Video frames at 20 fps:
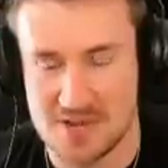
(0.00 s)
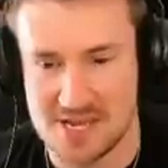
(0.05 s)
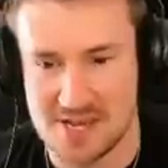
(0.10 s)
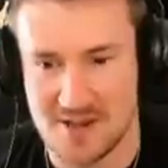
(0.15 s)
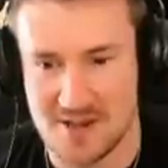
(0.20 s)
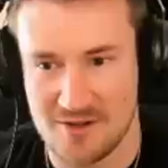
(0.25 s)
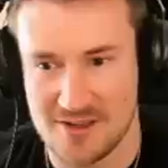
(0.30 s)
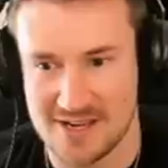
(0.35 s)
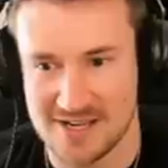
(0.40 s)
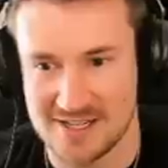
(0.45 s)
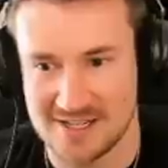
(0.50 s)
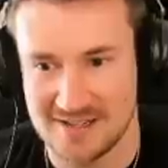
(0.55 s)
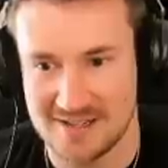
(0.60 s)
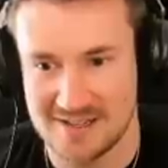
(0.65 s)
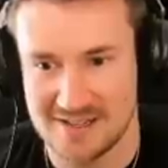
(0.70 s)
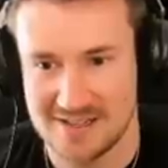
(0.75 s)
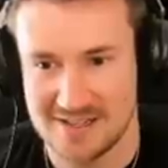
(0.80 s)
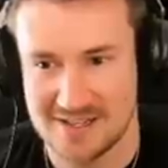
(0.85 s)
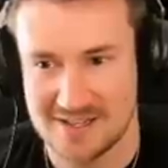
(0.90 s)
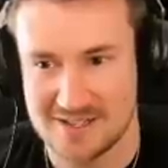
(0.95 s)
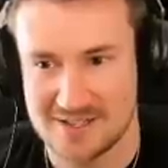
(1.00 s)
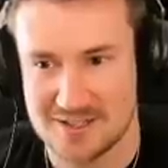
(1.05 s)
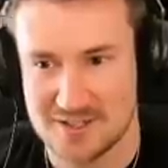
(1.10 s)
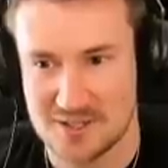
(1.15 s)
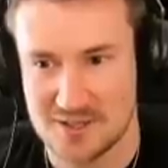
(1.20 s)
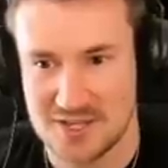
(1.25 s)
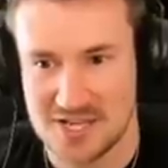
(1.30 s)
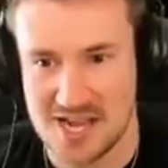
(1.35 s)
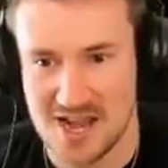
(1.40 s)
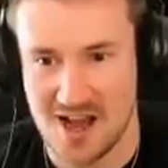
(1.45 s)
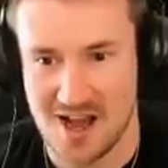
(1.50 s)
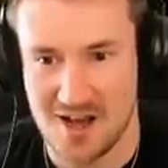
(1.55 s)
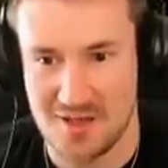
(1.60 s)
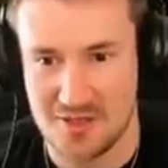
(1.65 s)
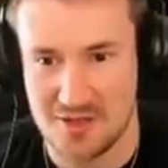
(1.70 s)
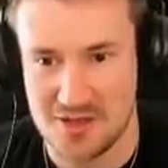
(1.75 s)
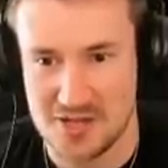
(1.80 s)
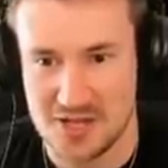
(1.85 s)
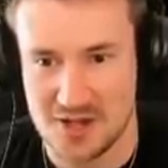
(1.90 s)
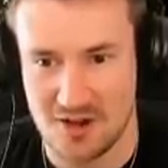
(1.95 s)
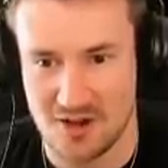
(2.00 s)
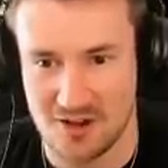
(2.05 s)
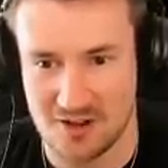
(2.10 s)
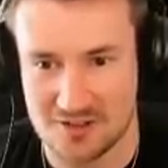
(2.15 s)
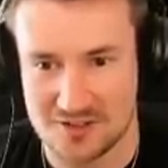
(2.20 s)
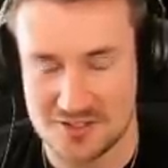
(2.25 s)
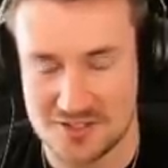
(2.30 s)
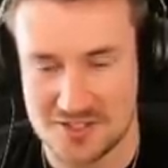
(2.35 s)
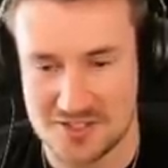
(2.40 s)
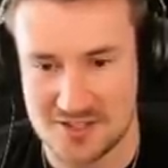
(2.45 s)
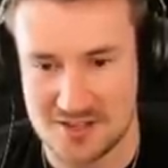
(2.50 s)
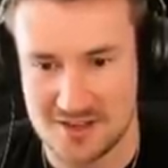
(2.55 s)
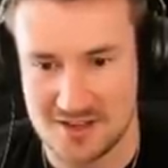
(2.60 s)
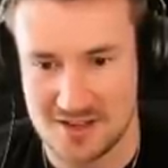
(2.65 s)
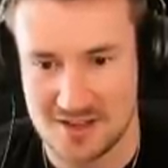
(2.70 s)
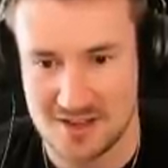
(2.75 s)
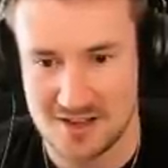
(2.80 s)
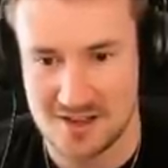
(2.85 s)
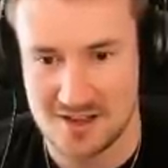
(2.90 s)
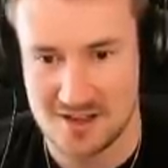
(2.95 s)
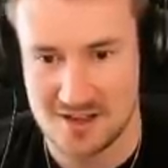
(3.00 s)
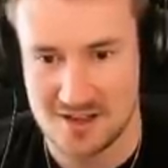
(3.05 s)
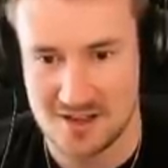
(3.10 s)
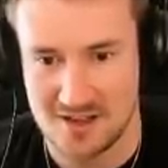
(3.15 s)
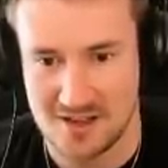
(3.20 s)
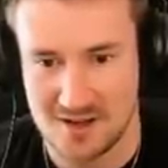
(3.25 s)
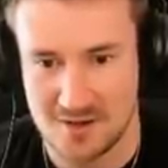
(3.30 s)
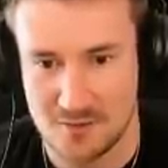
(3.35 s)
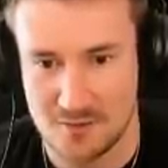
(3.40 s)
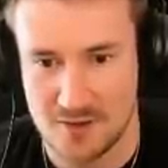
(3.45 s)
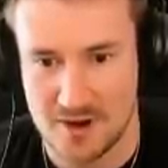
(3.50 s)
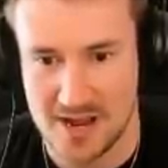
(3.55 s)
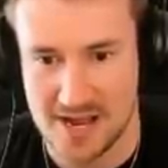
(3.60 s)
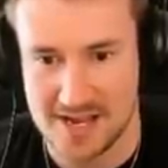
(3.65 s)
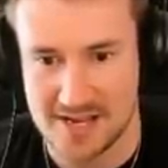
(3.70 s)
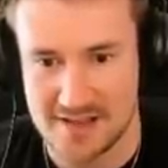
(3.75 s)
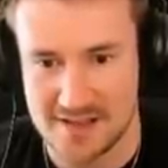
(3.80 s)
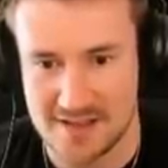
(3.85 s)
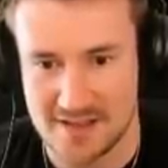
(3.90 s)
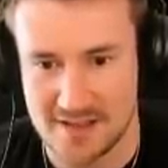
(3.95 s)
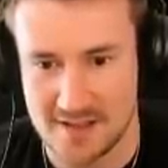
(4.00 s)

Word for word: be going to the other yacht? Wait.